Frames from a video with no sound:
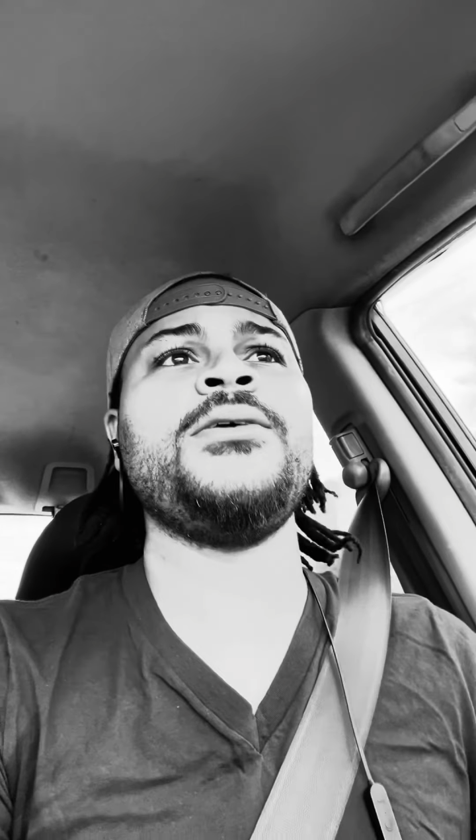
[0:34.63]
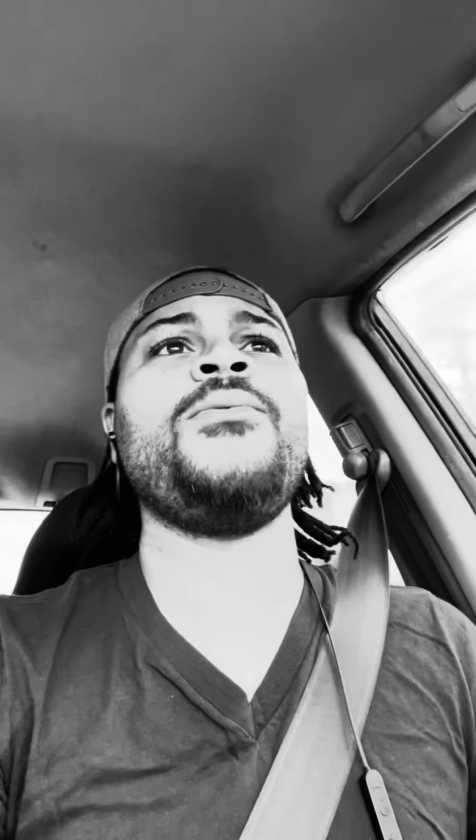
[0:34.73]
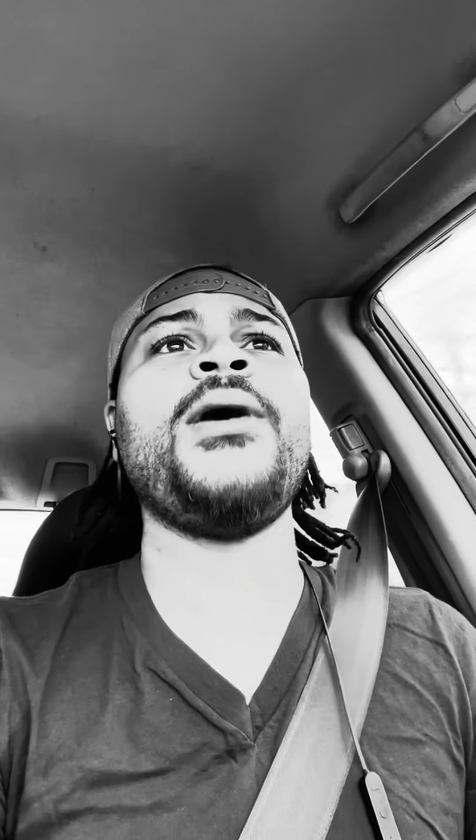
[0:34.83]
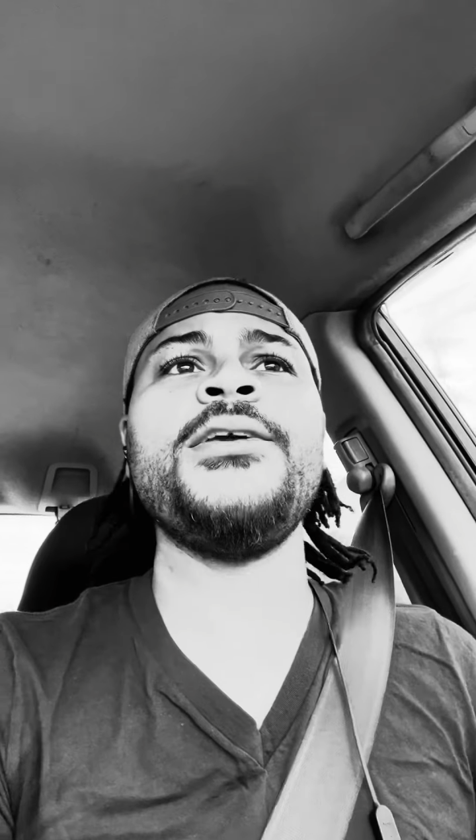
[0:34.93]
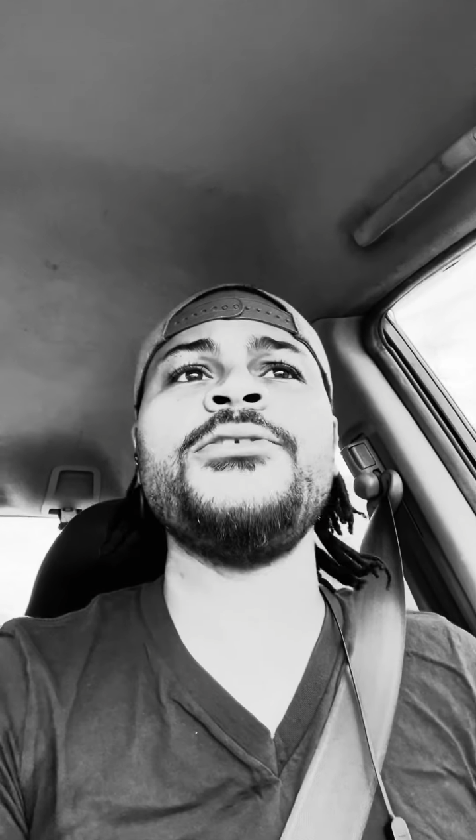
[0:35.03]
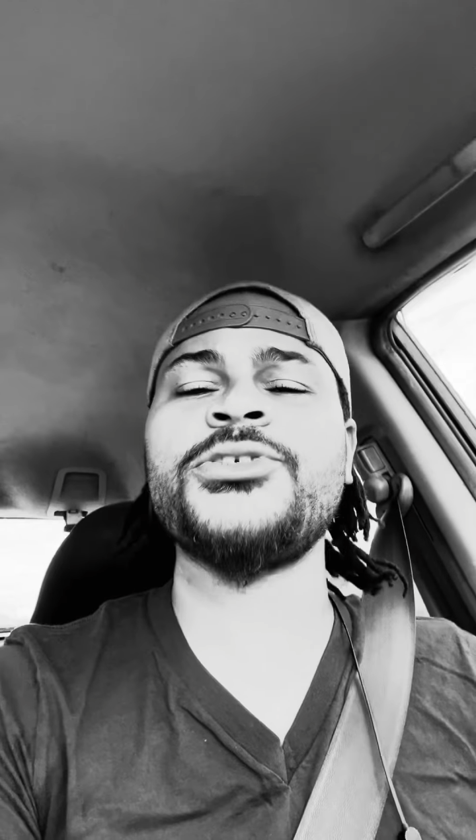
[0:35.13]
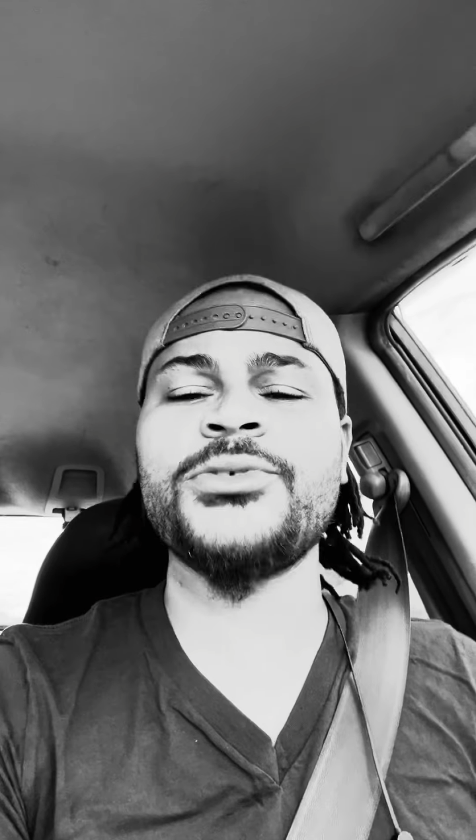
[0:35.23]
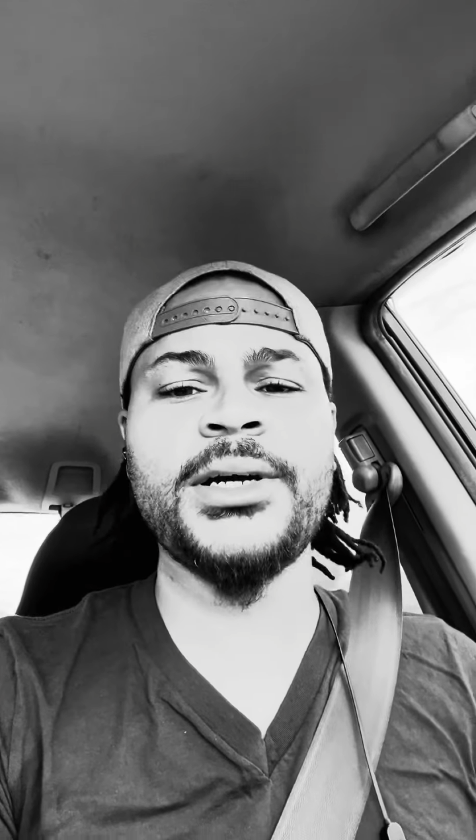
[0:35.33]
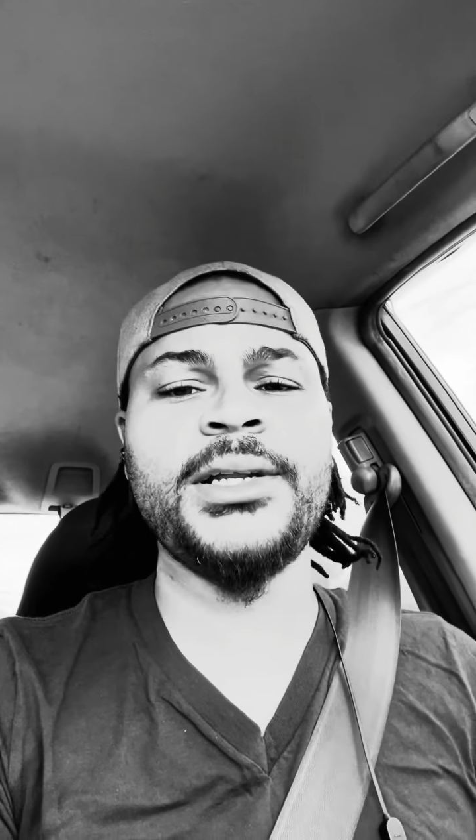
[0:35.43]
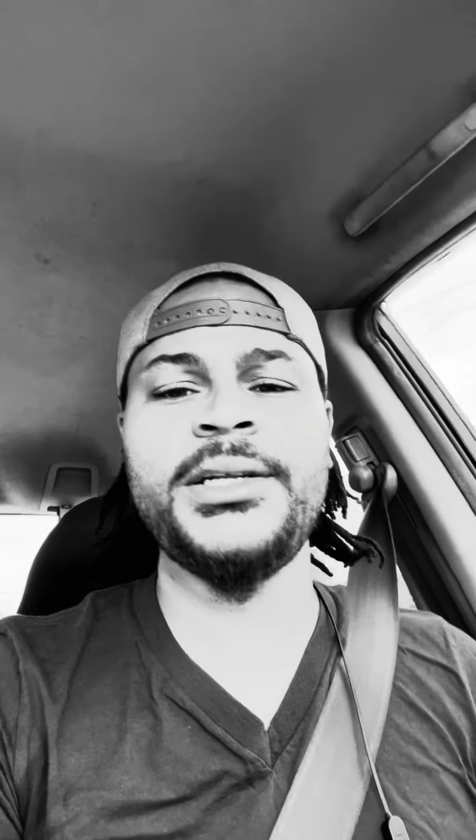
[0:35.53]
Why you
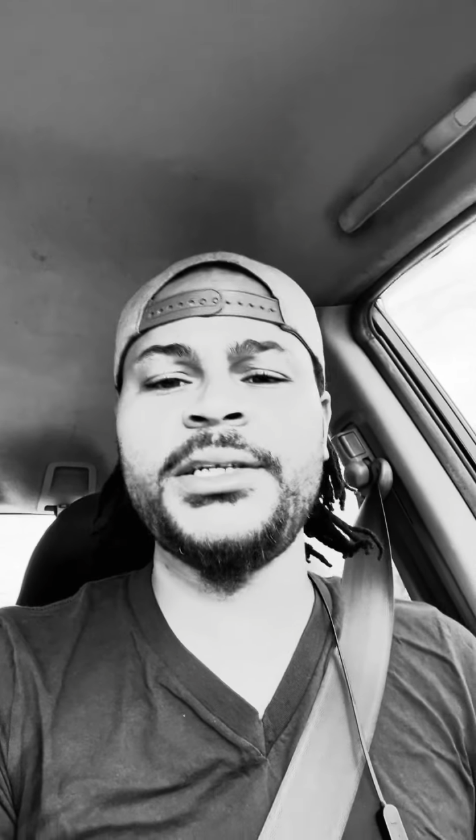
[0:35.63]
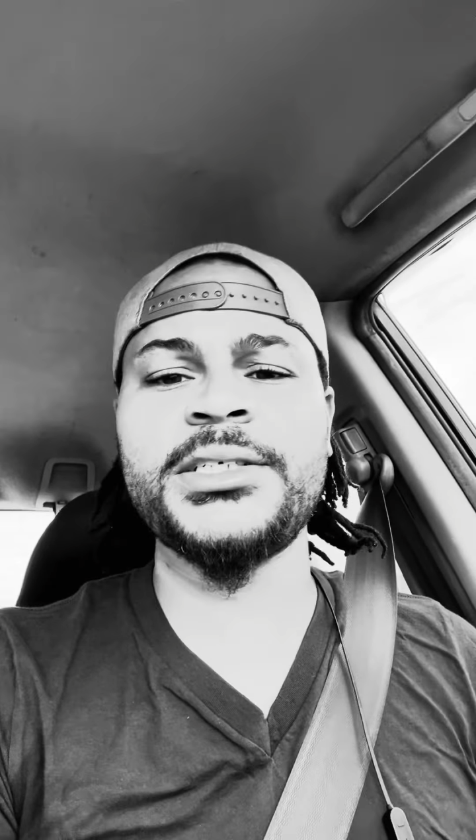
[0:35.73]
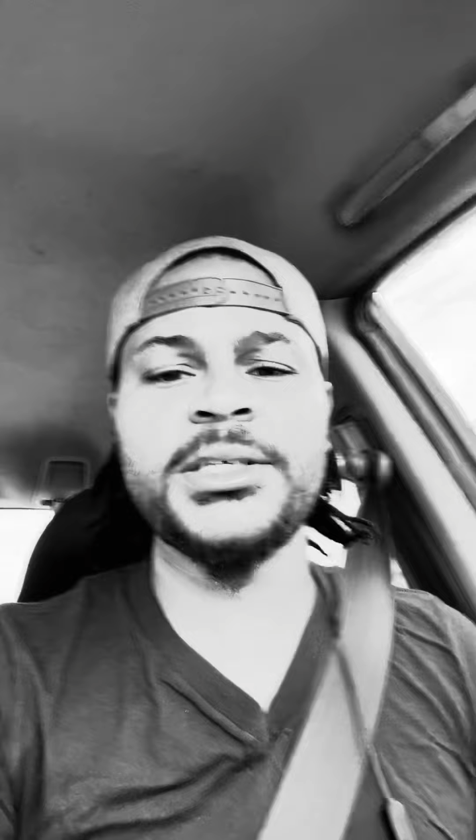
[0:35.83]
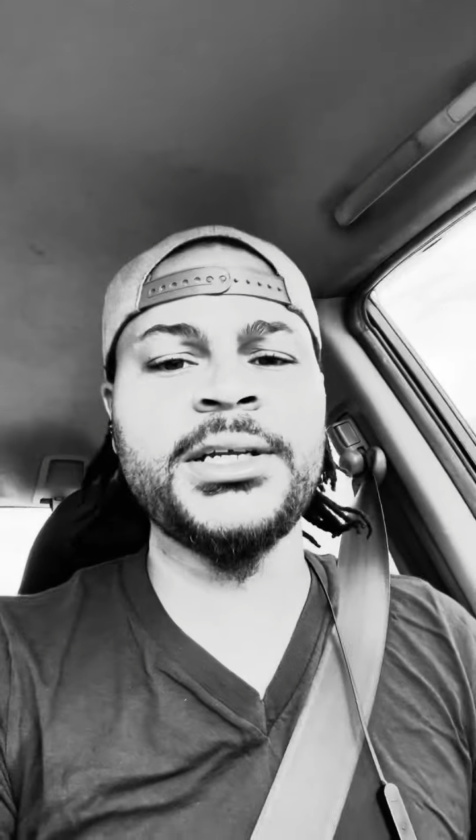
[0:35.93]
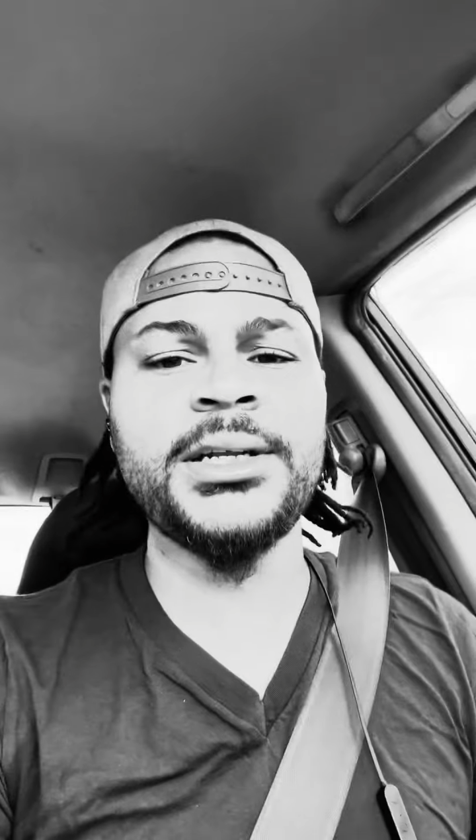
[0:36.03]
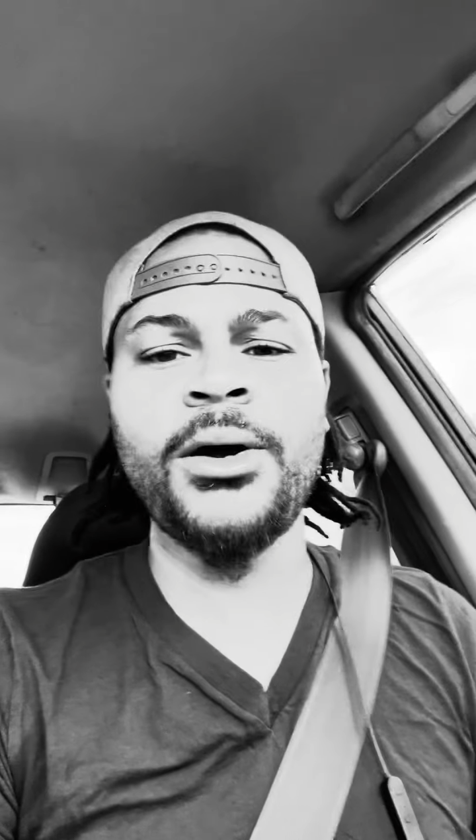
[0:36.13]
struggling? This it